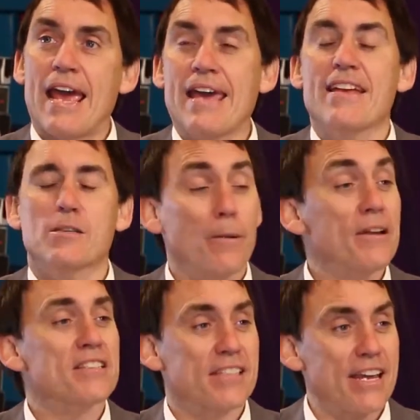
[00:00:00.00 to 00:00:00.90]
And that's
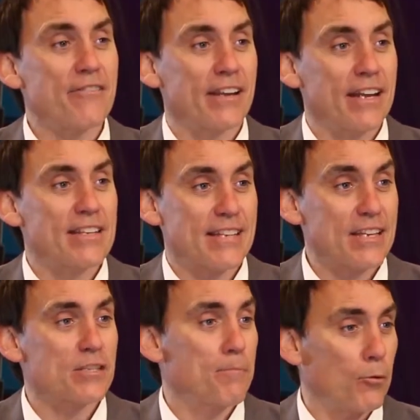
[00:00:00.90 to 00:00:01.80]
pretty scary. It
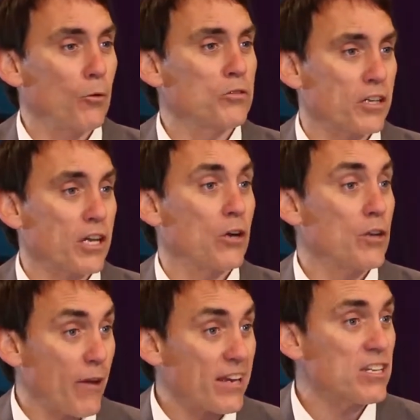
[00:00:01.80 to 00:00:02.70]
takes some to go,
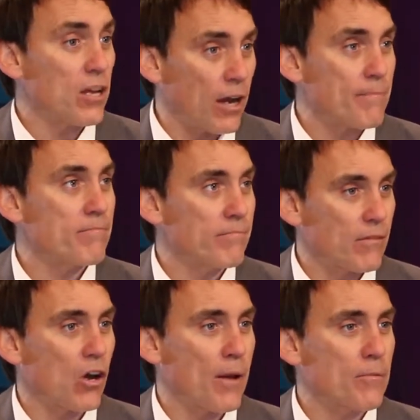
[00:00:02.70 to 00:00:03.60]
no, actually, I'm
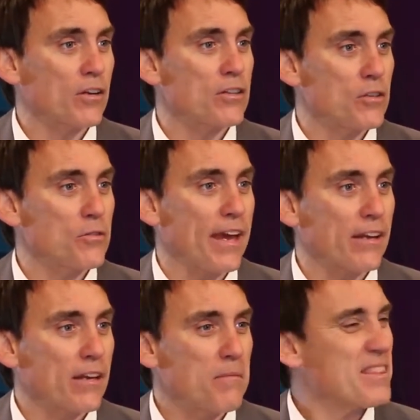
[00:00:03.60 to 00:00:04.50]
going to do
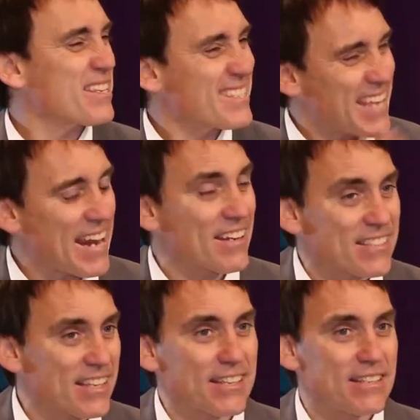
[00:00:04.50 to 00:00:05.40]
that. But the
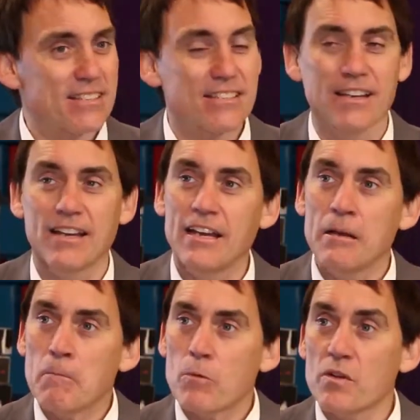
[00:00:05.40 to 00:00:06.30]
saddest thing is
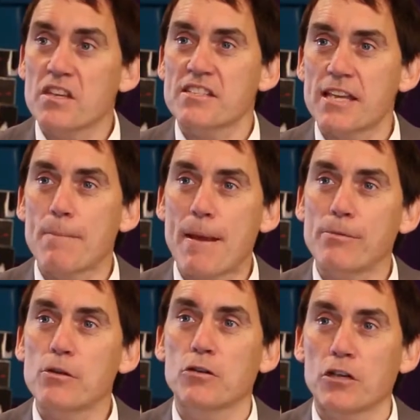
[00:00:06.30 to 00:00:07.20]
when you see
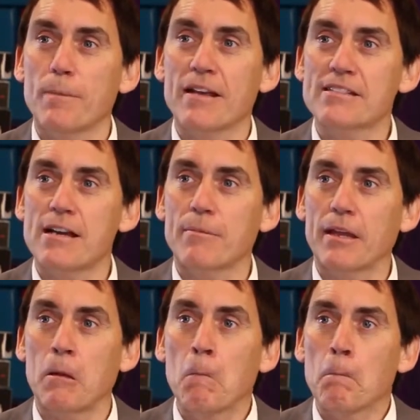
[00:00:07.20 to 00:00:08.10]
people who could have been
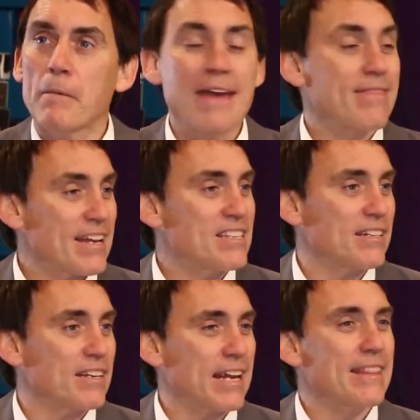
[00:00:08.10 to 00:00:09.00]
something and they
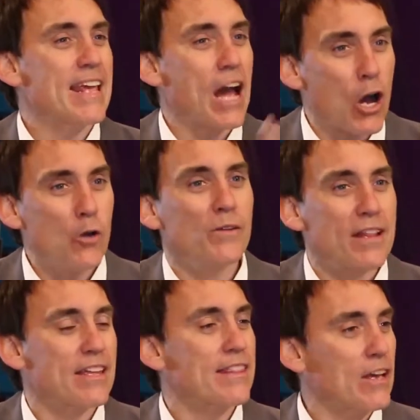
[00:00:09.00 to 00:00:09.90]
didn't. And the
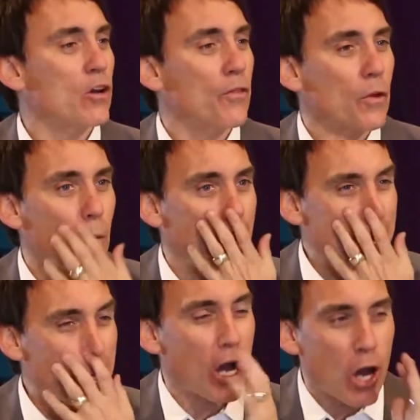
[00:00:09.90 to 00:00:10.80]
only thing that got in the way,
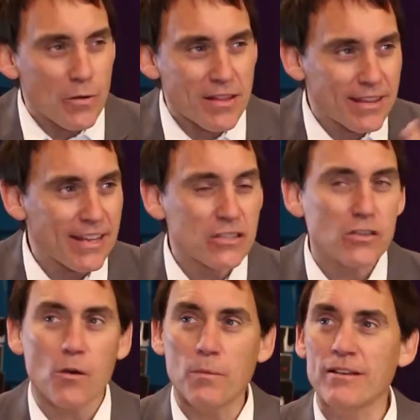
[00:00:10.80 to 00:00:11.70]
the only thing that
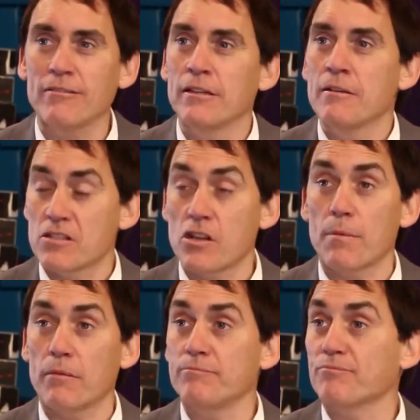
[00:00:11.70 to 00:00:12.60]
stopped
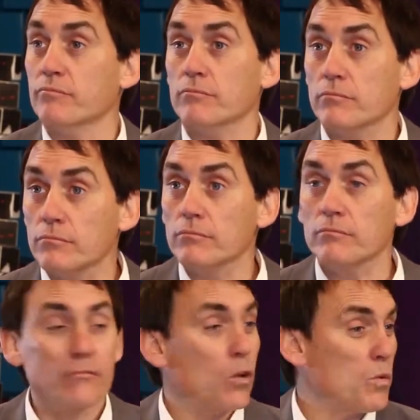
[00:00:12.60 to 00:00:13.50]
them
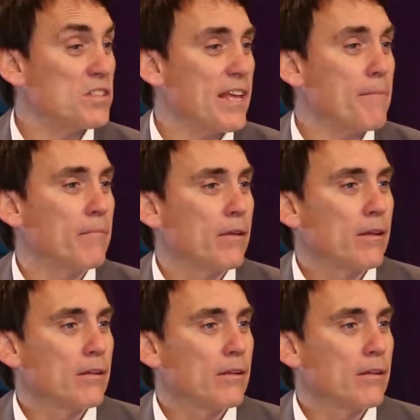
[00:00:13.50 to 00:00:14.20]
was them.